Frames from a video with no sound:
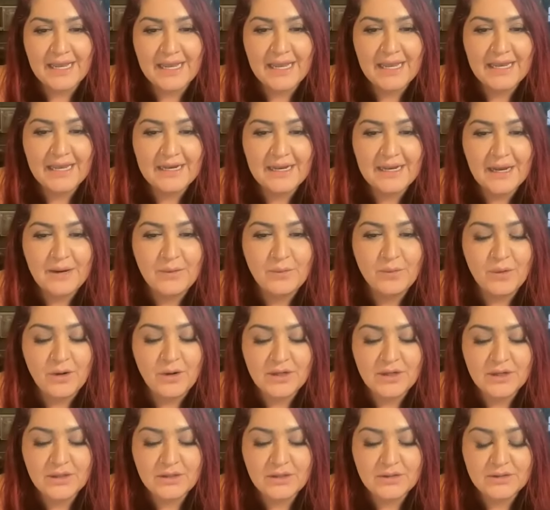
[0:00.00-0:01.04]
And I
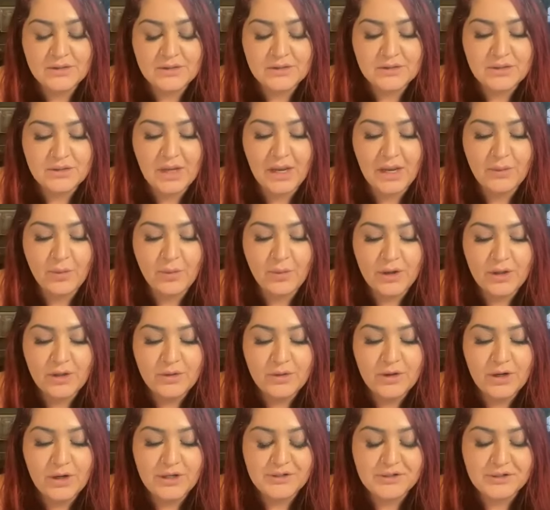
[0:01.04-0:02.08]
want you
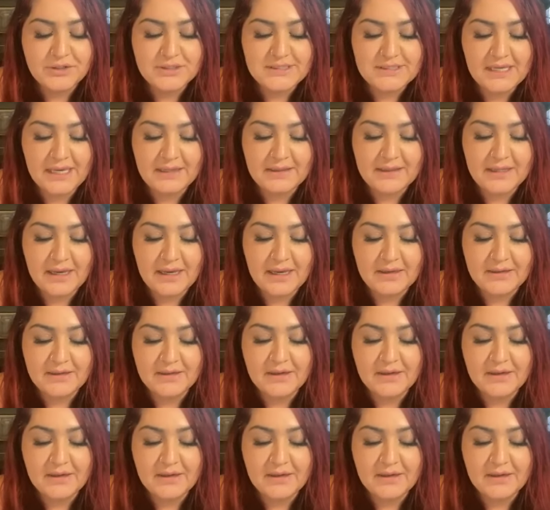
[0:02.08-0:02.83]
to understand that